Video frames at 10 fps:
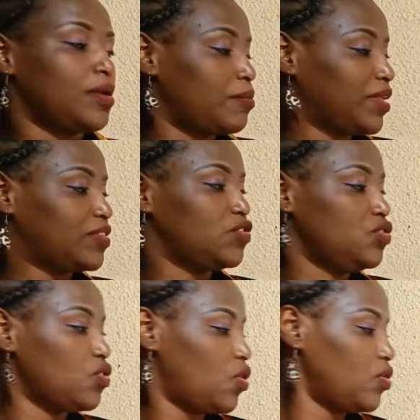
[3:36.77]
But you
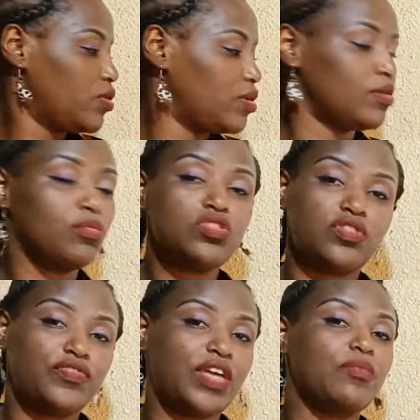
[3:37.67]
know, most
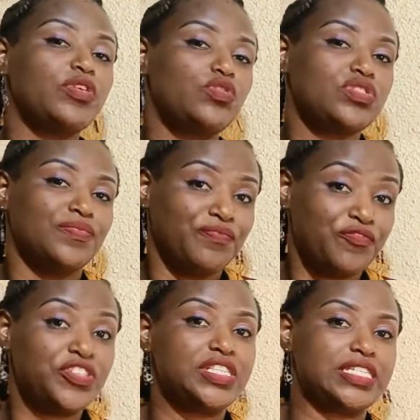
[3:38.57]
of the time we use
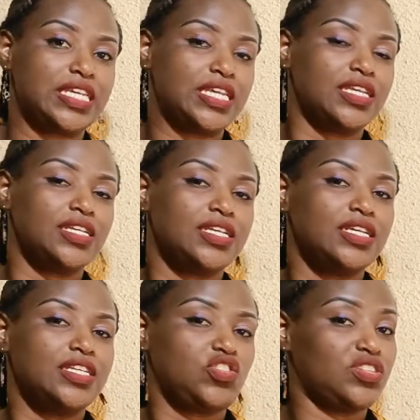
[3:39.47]
mfite.
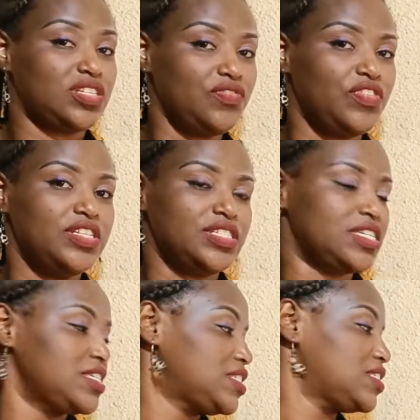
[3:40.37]
So the difference
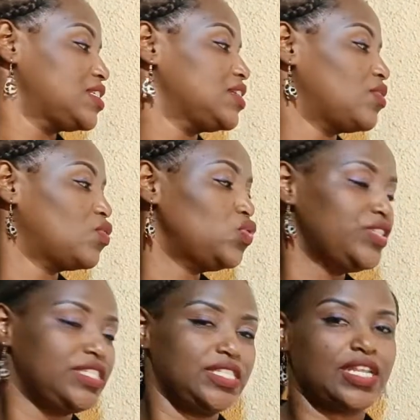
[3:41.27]
is
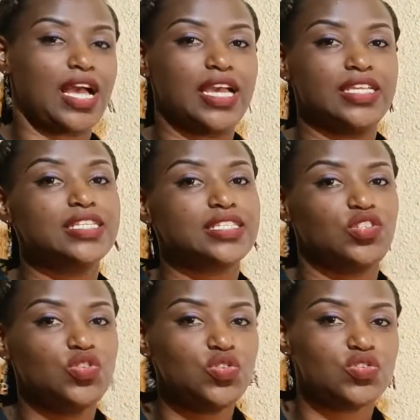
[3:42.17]
kugira is
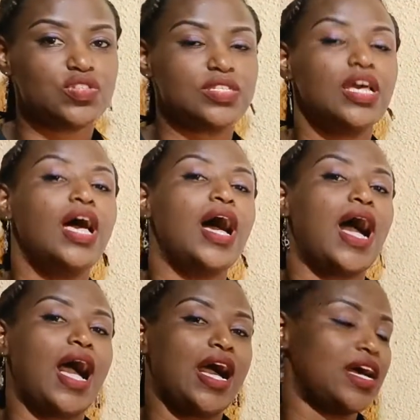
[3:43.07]
used
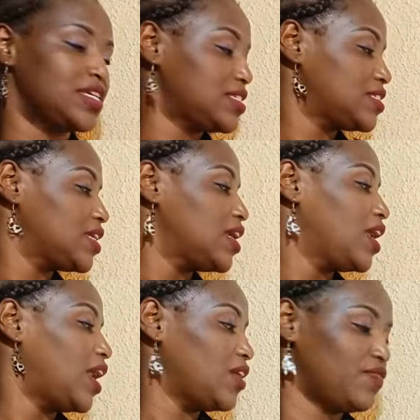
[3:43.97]
as
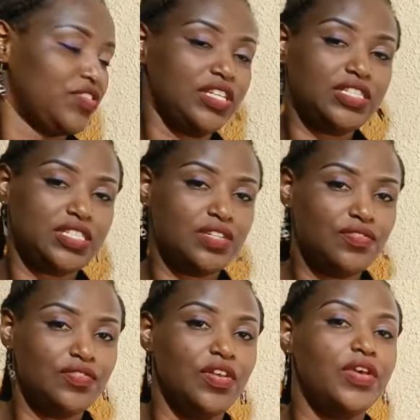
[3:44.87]

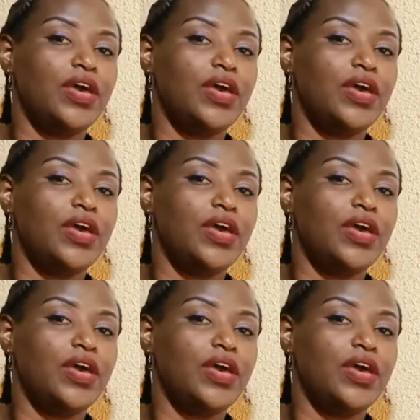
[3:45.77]
infinitive,